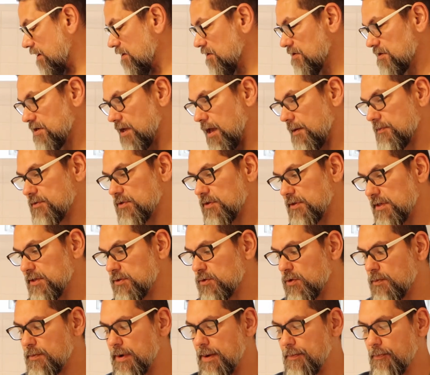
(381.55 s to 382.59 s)
iron tub. So
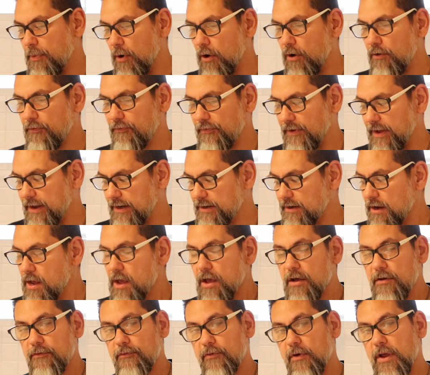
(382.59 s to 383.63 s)
this would be perfect
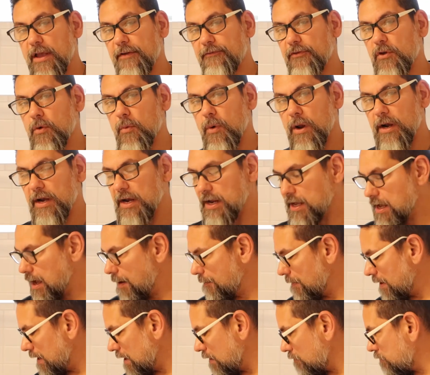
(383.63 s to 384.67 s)
if you wanted to
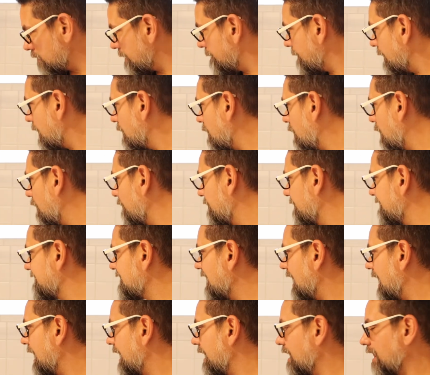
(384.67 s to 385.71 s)
come in and rip out all the
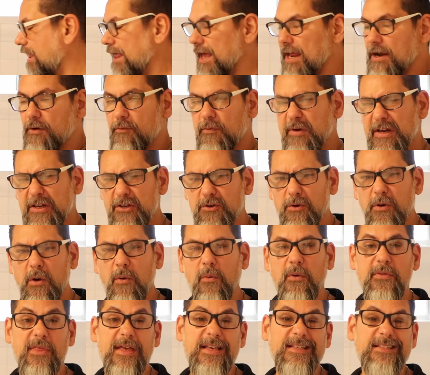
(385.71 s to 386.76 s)
tile and redo it
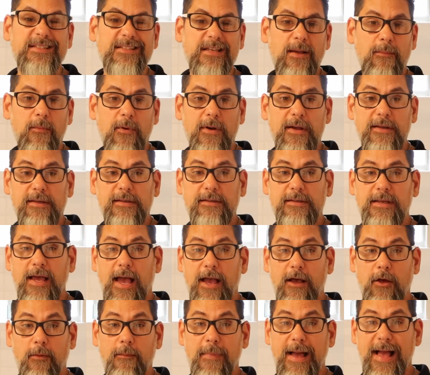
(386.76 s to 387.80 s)
with a subway
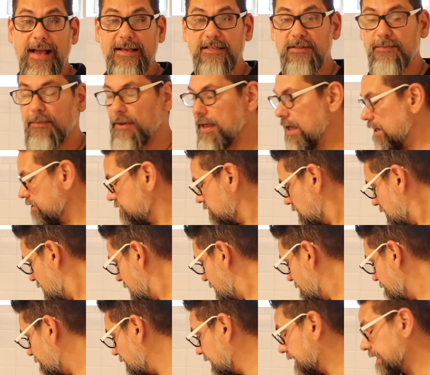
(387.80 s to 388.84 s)
tile backsplash,
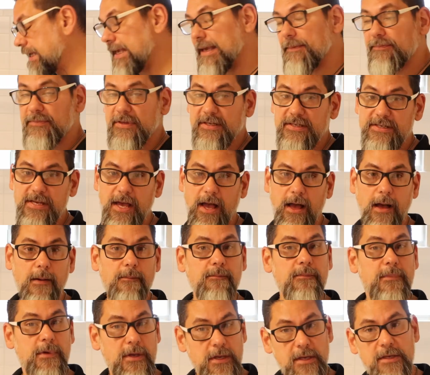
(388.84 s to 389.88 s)
but keep the
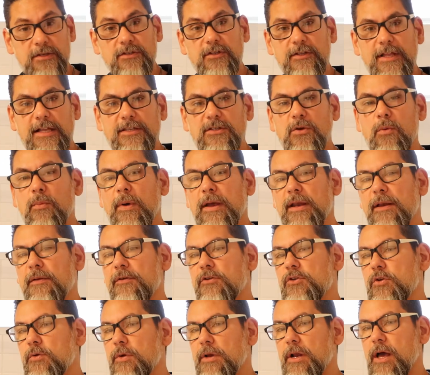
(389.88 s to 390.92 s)
tub. So that's a way to
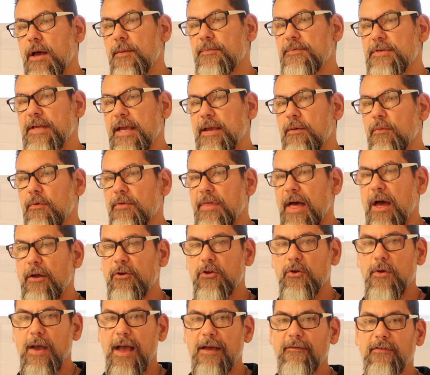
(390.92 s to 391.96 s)
do an update
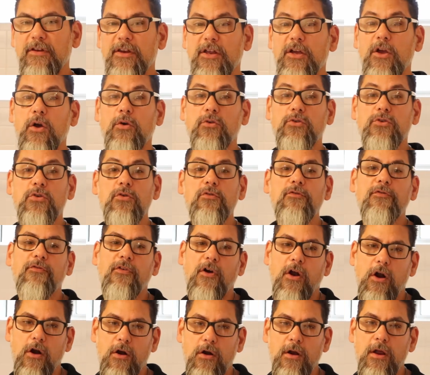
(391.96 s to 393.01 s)
without you having to go too
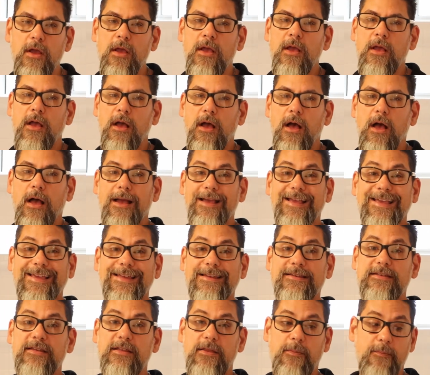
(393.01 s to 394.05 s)
far
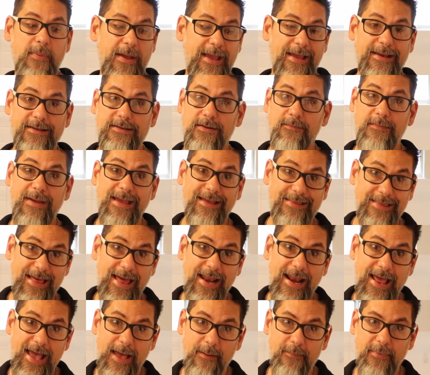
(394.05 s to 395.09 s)
into the paint to make
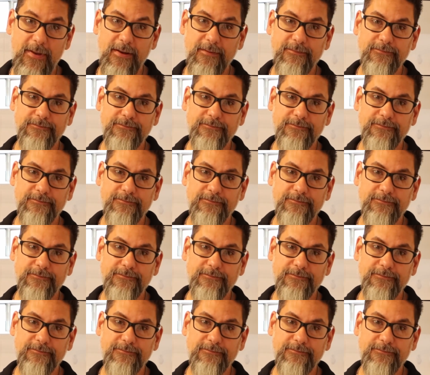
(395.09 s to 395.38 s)
that happen.